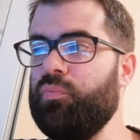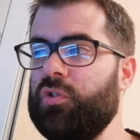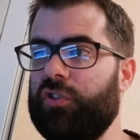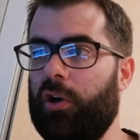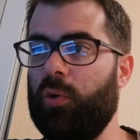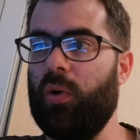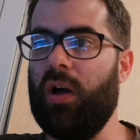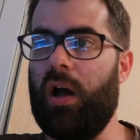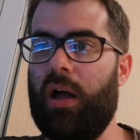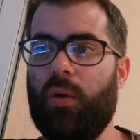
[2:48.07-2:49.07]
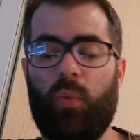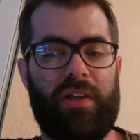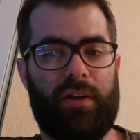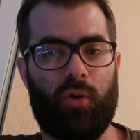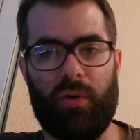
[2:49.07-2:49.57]
So
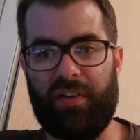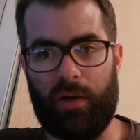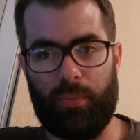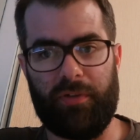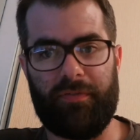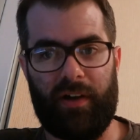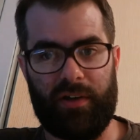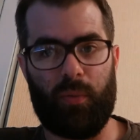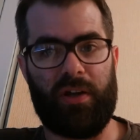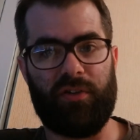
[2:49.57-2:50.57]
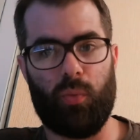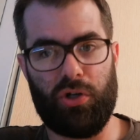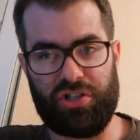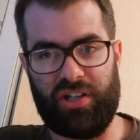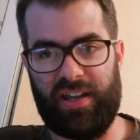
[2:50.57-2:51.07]
we can always help you find a way to
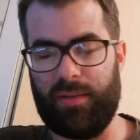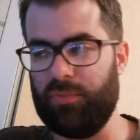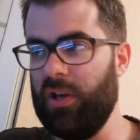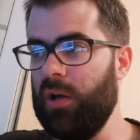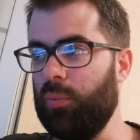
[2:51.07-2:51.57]
watch the games.